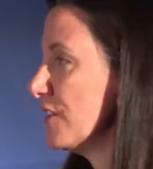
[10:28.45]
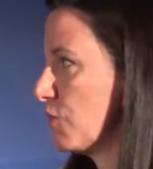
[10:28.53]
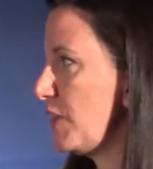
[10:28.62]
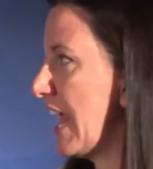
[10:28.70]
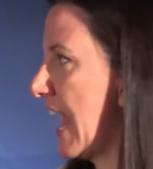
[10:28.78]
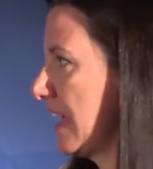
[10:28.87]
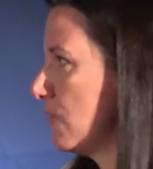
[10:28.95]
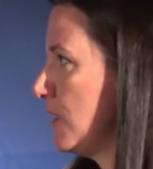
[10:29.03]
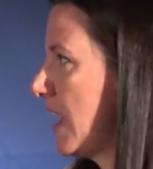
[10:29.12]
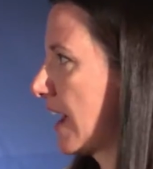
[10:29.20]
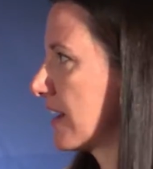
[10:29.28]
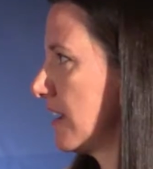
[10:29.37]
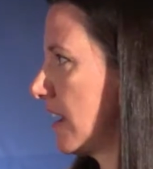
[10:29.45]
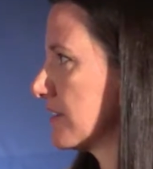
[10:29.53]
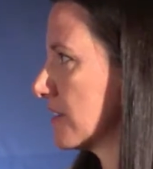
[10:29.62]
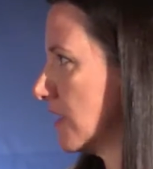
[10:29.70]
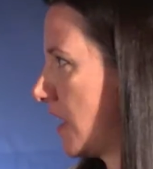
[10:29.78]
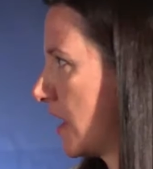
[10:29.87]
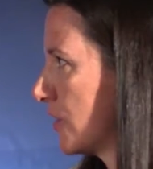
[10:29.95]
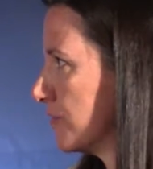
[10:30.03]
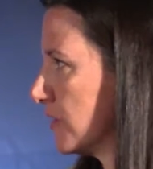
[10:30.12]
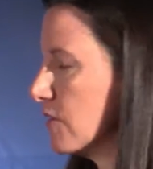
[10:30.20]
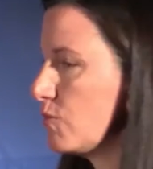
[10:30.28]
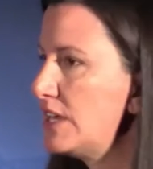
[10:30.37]
So we agonize a lot
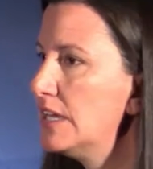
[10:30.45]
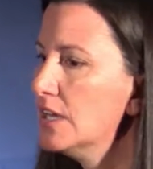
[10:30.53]
over it, and